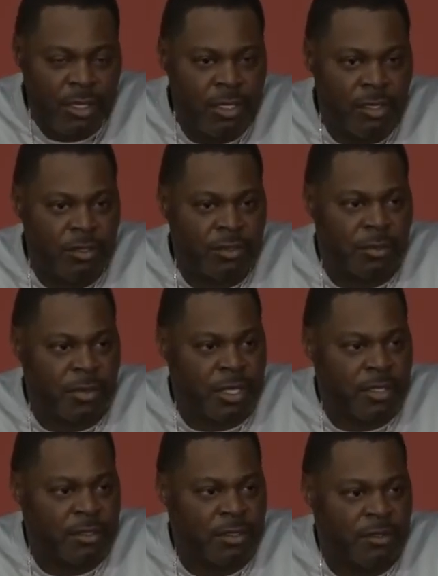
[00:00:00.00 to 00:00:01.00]
and do some
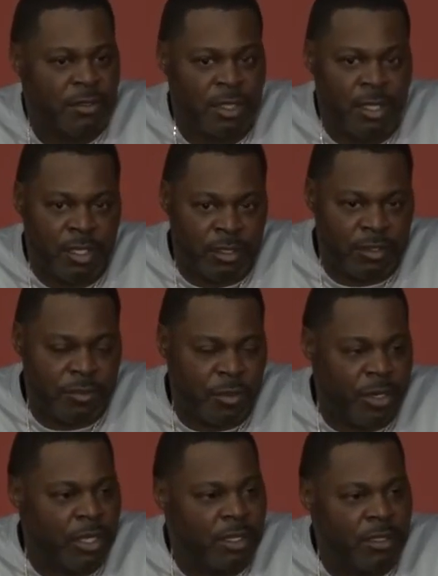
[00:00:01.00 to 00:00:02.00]
things this
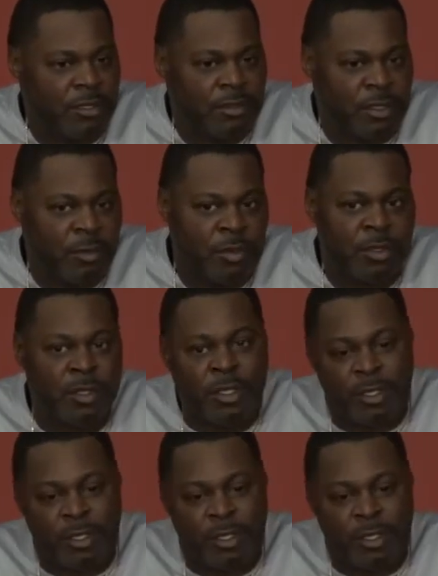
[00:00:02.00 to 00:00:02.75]
spring and this summer